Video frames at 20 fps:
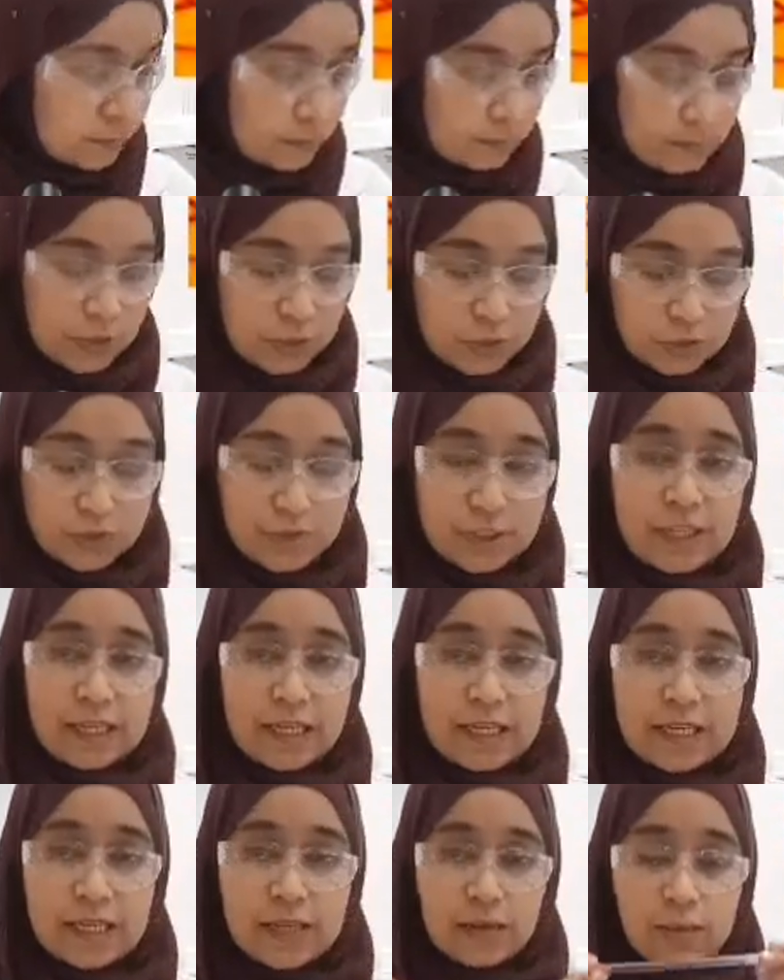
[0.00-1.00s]
make sure it's a
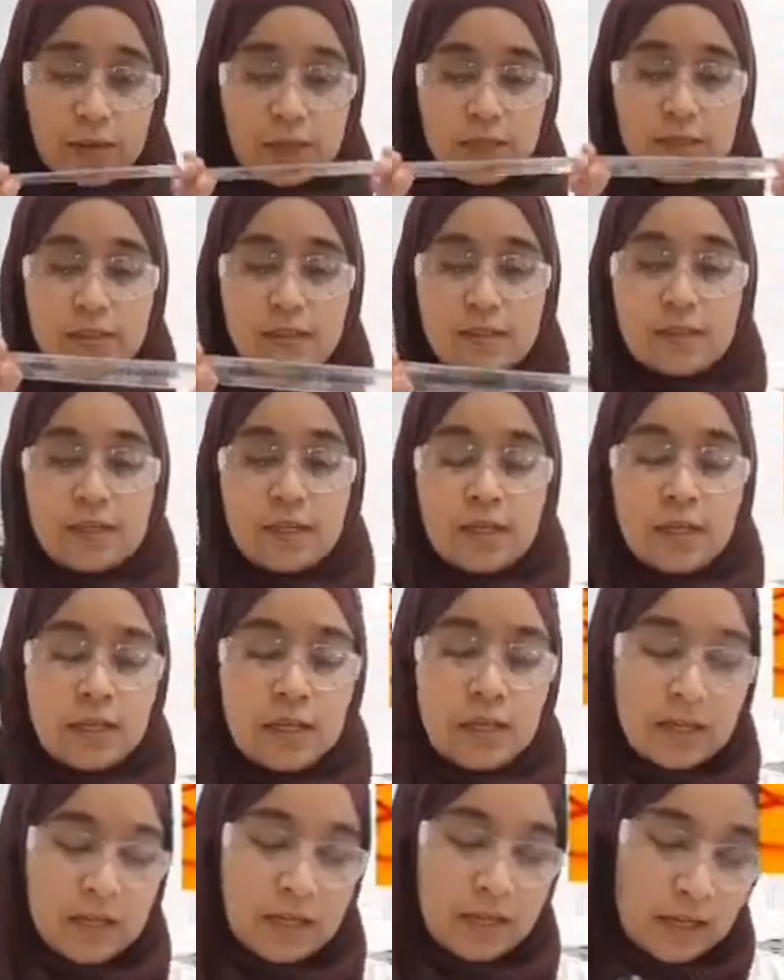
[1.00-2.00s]
clear one,
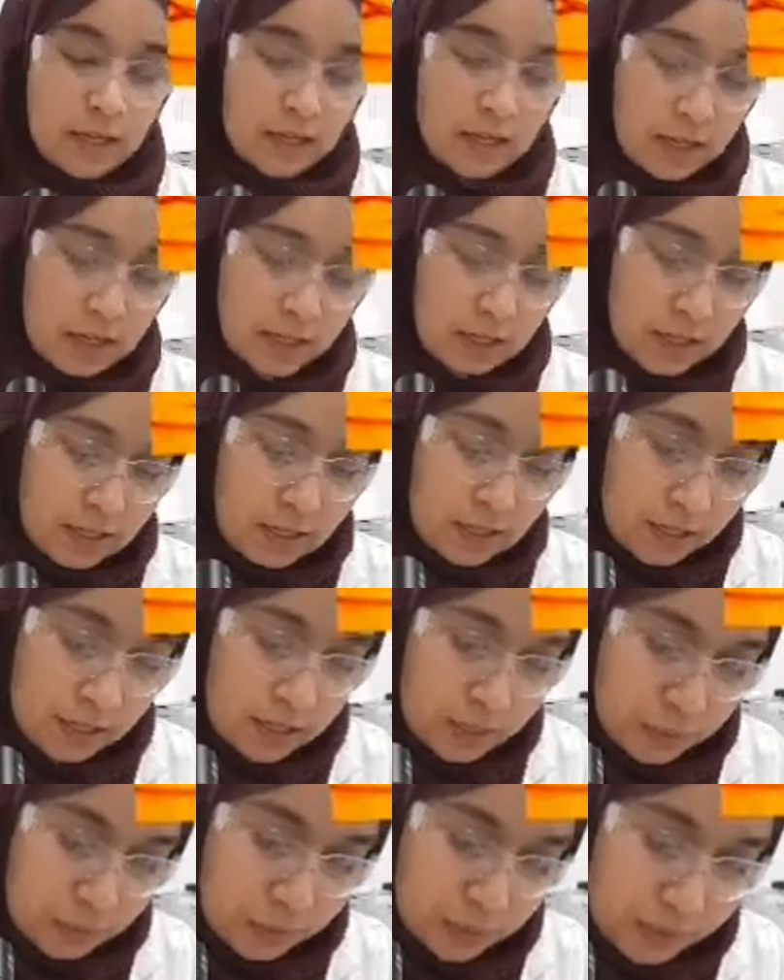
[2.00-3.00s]

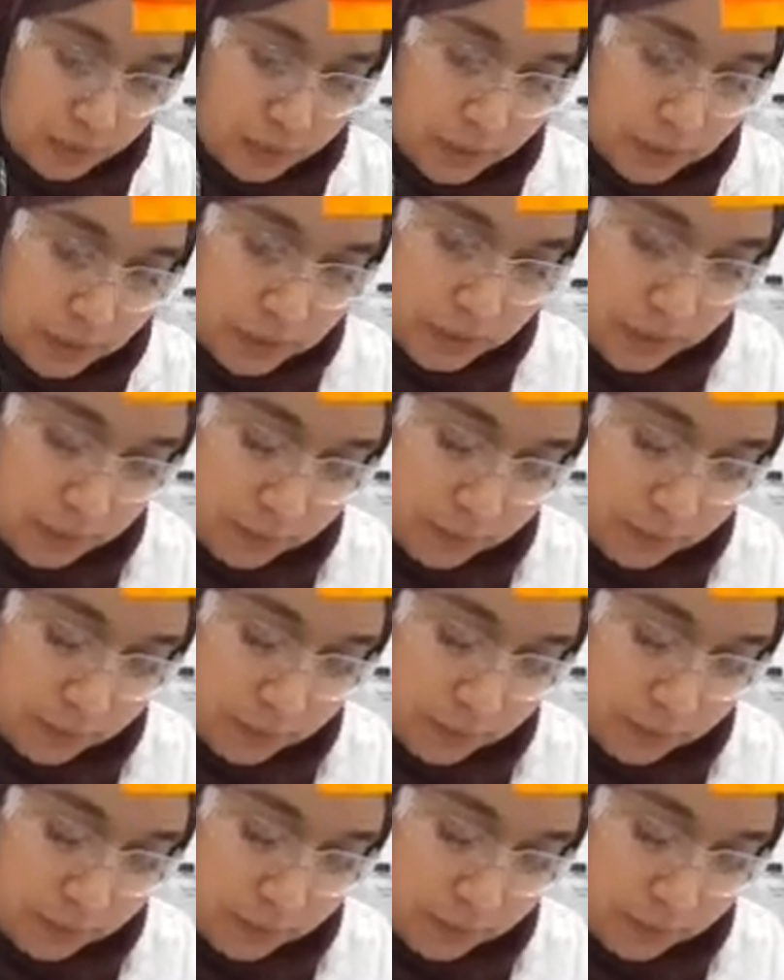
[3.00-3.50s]
and you will put it under the